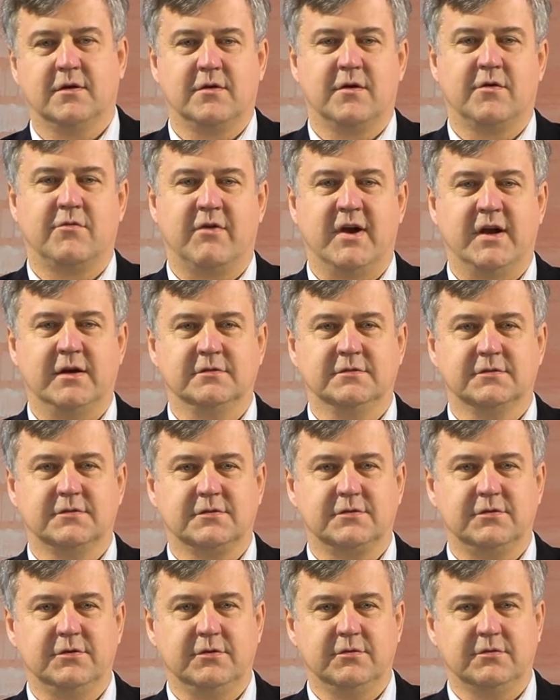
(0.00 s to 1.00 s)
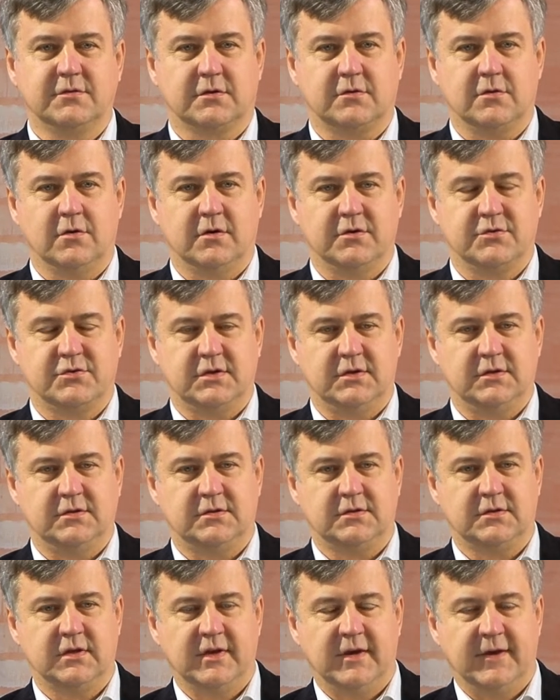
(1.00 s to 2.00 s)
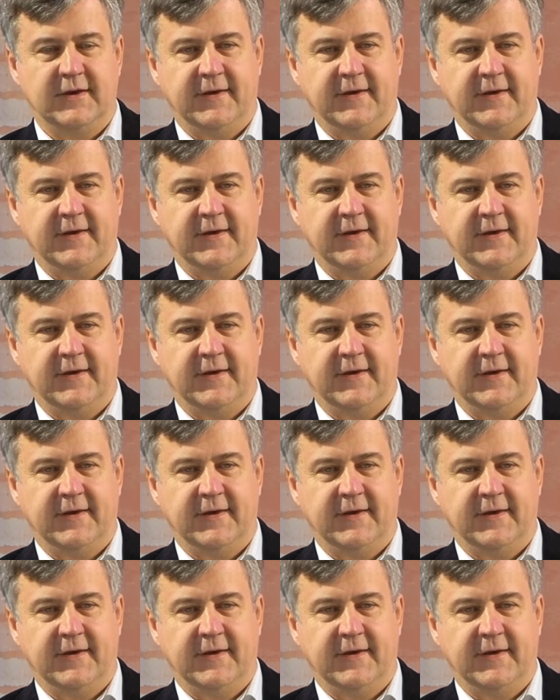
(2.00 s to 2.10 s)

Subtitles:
around new technologies,